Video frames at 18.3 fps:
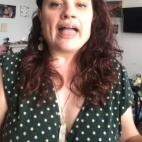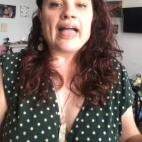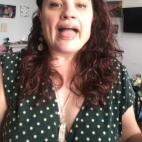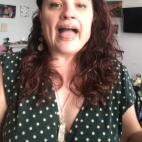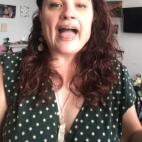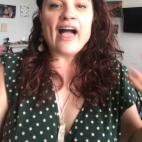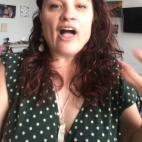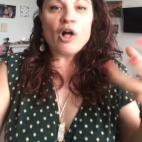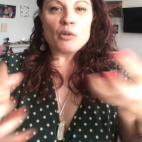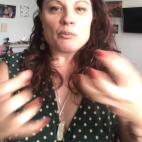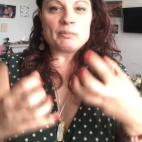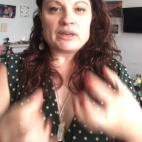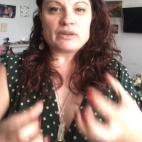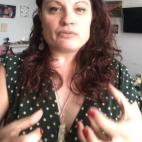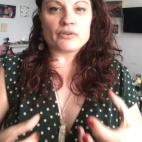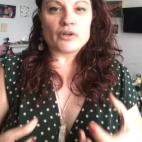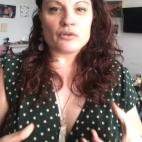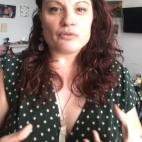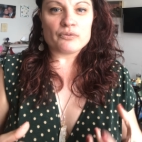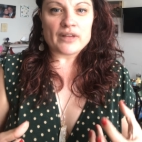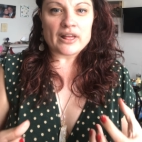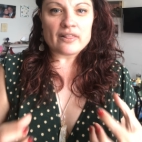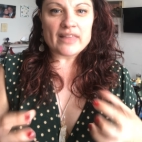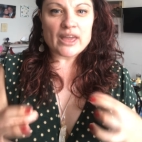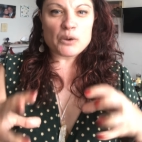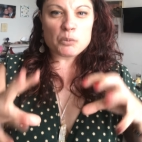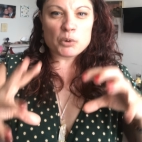help me fulfill.
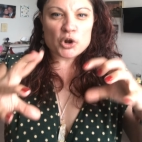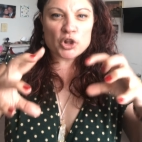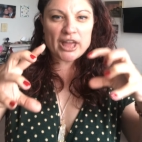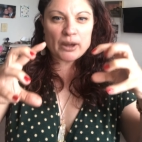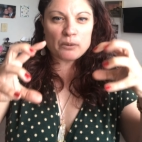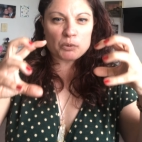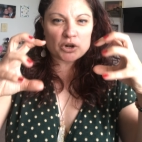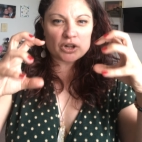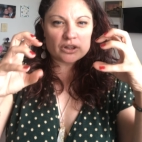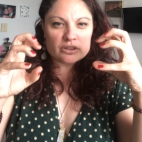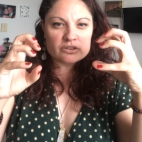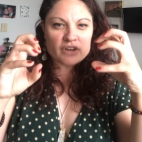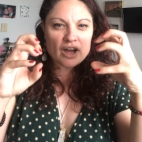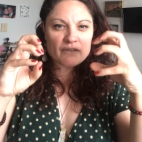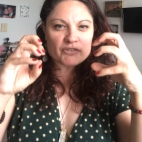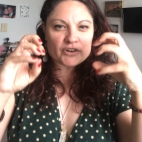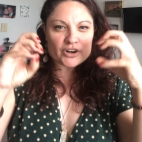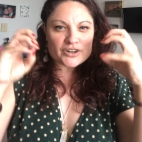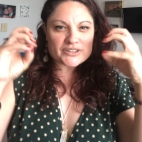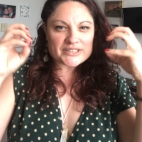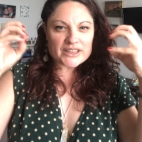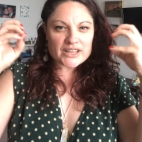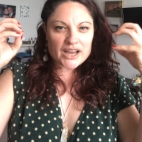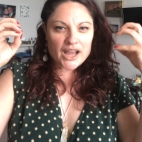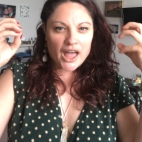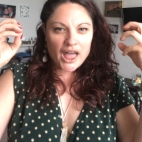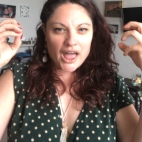Like we're like, we're lovers in
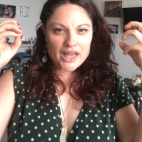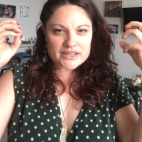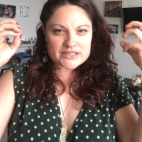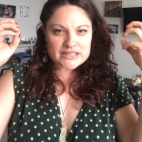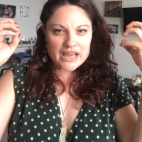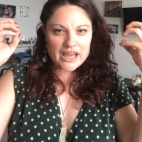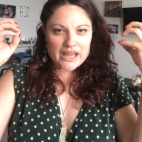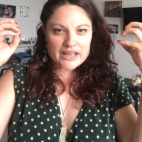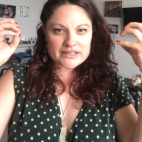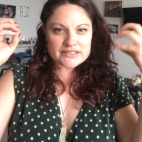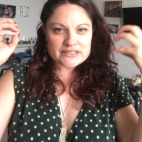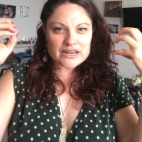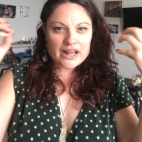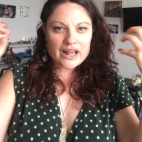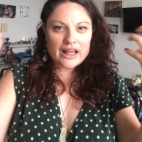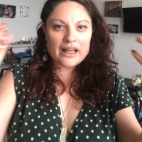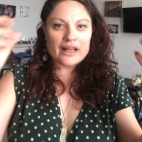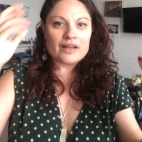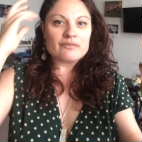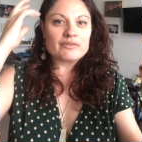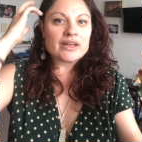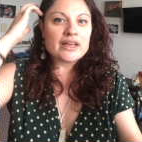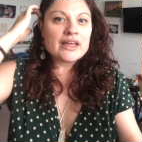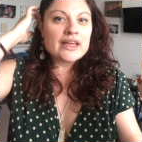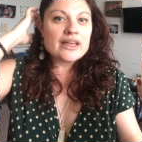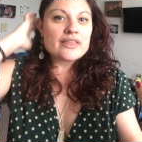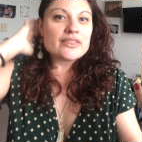the context of
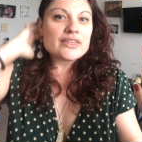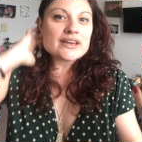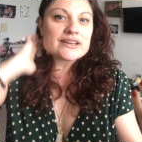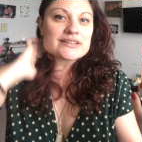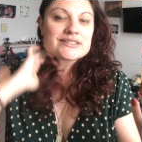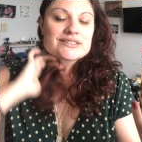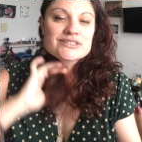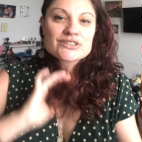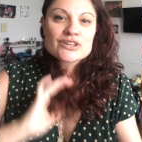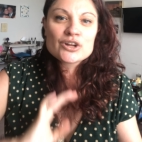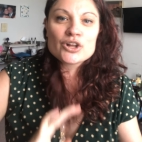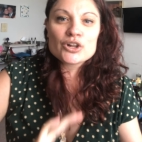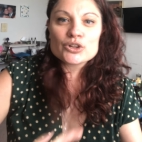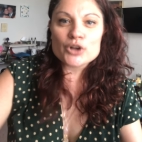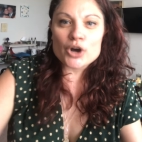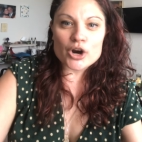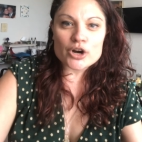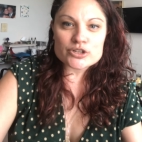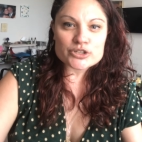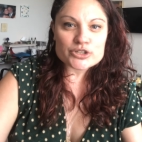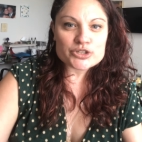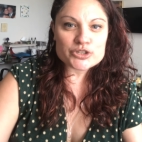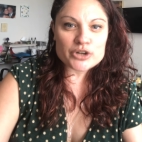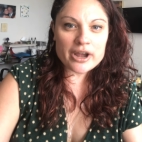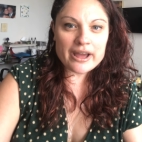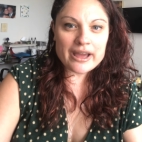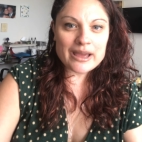this larger
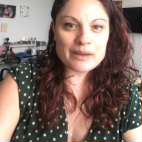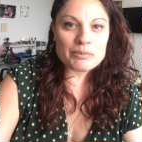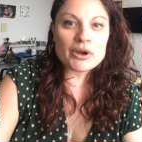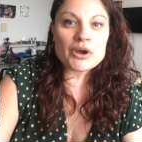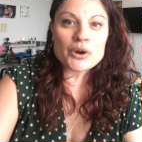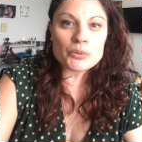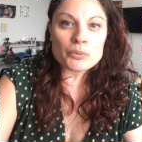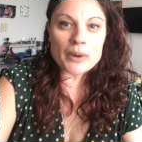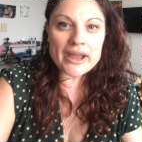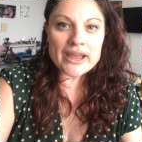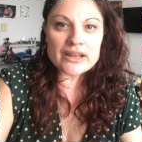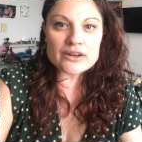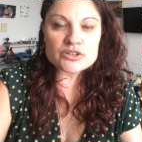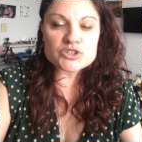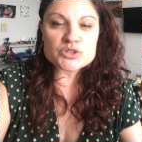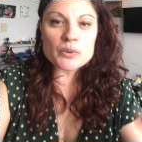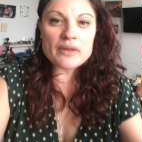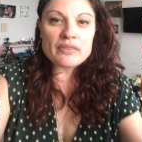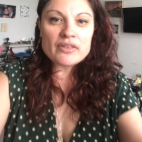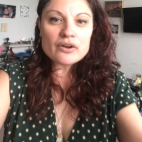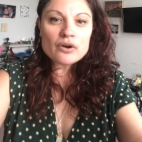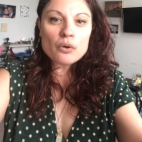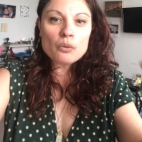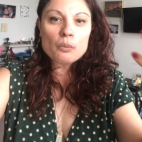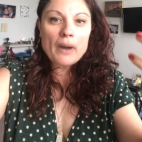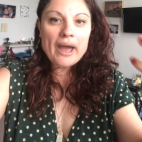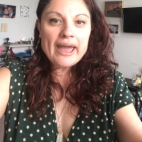tribe, right? So I think
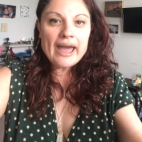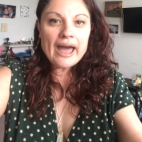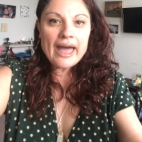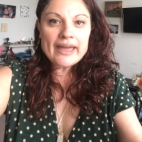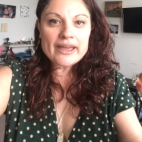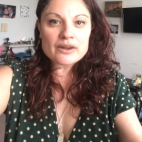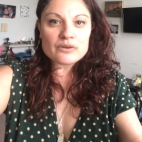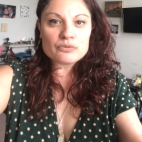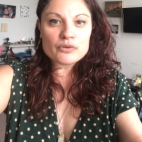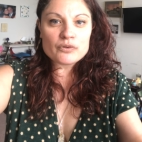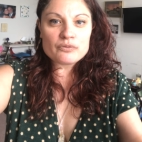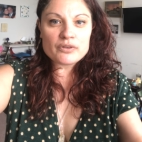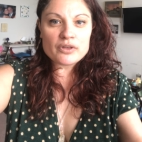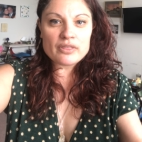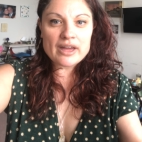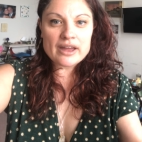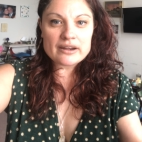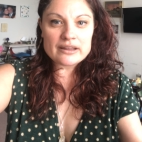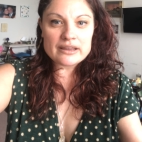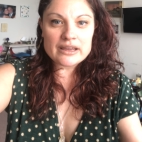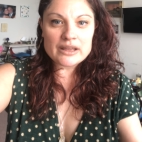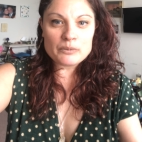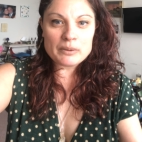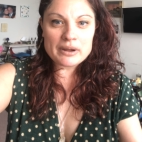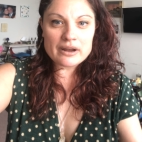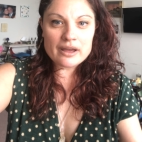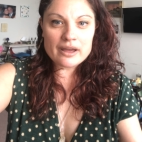a way I can fulfill that
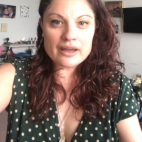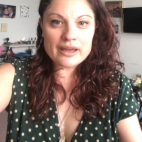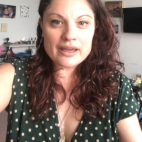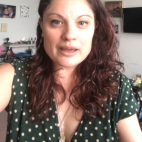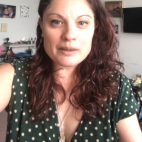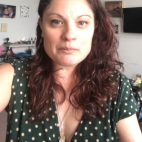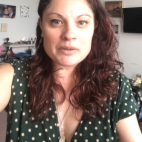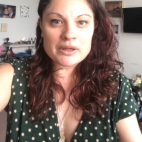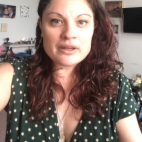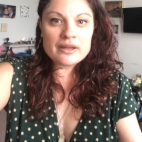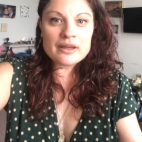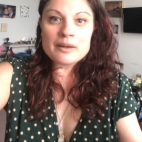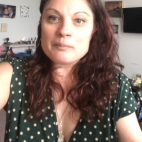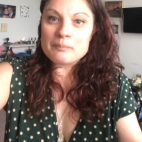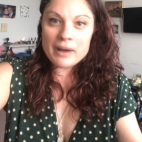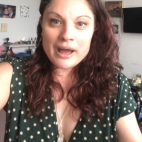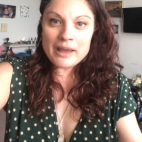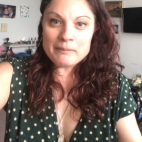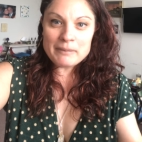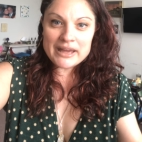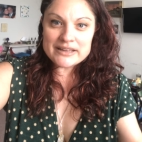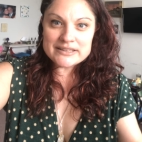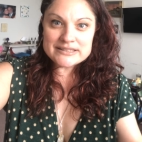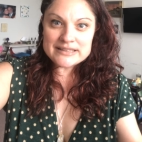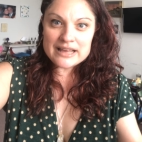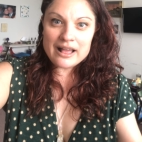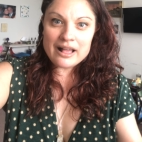need when I'm by
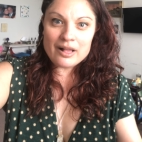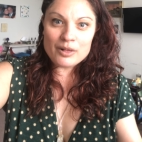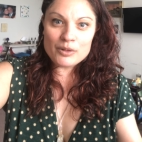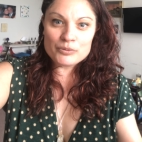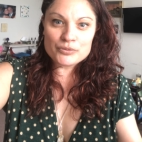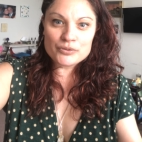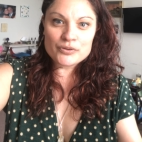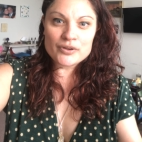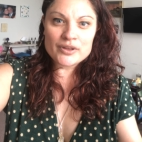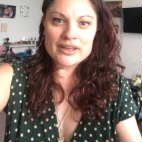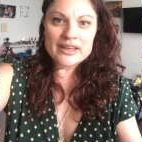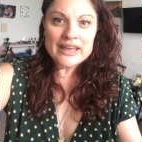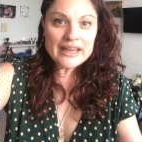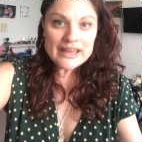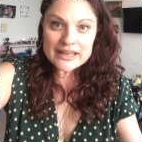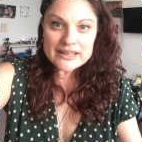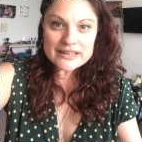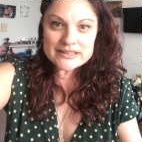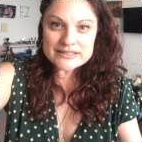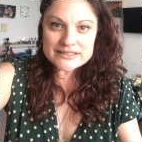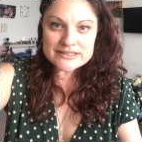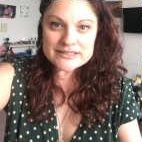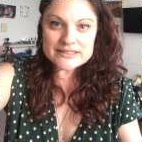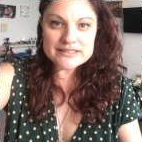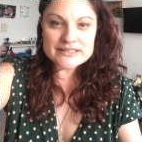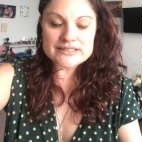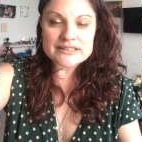myself is
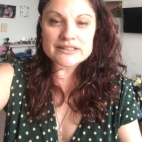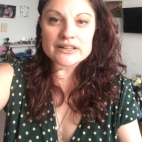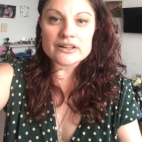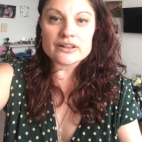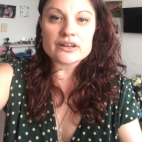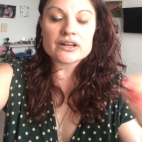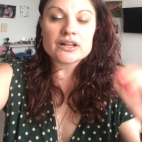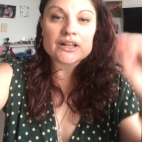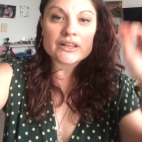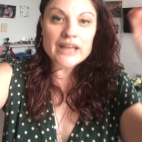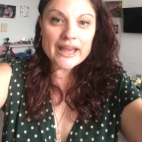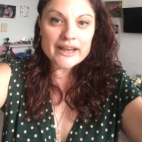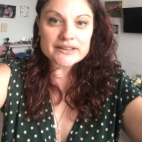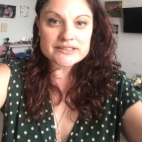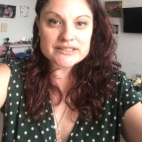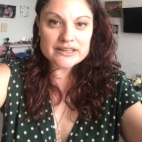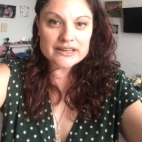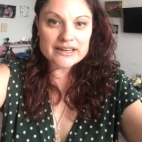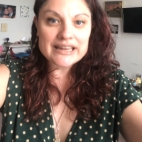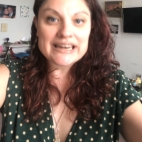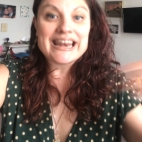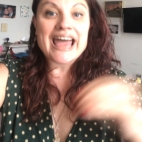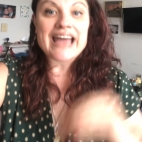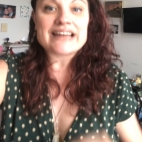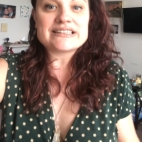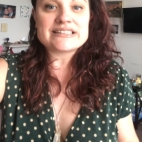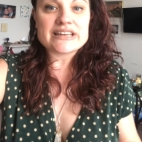still collecting,
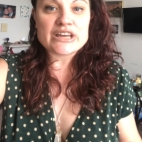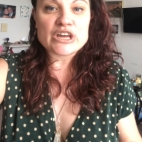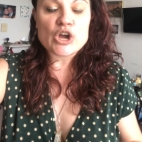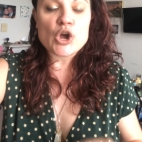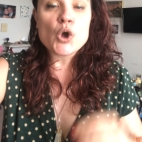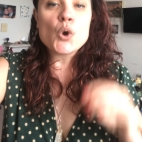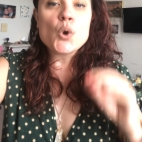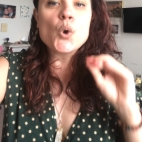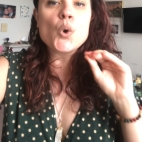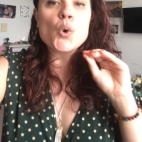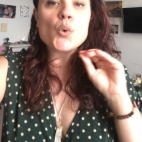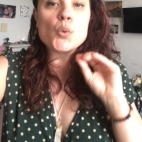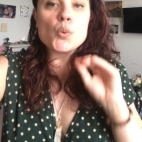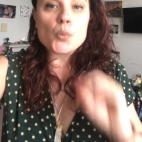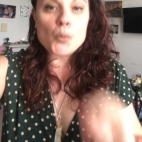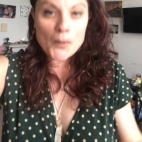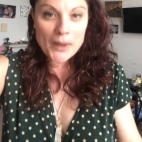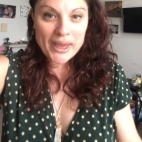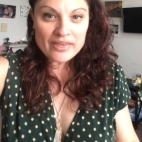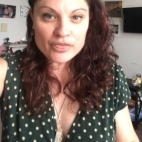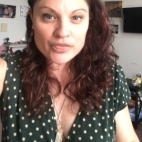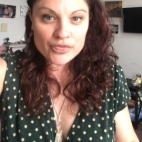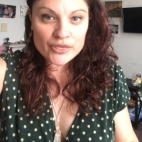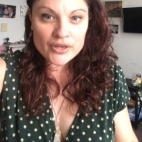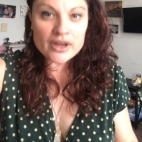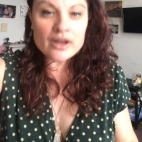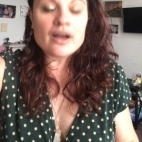connecting
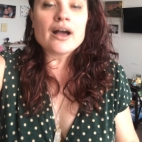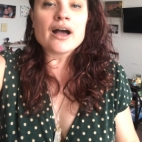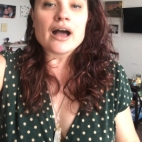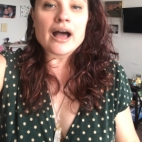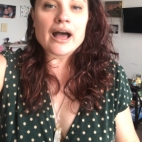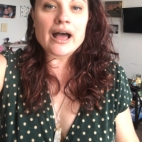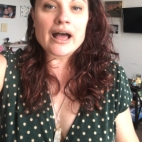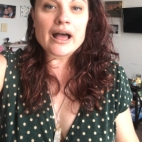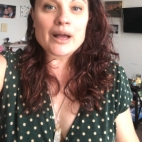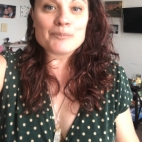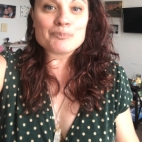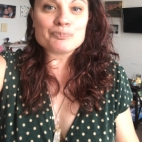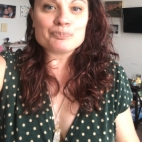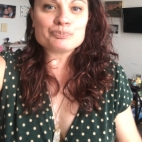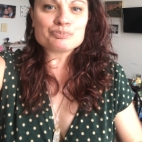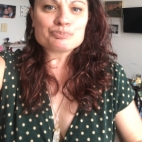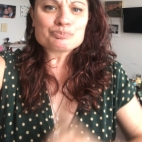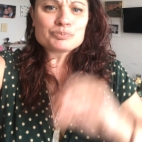with um,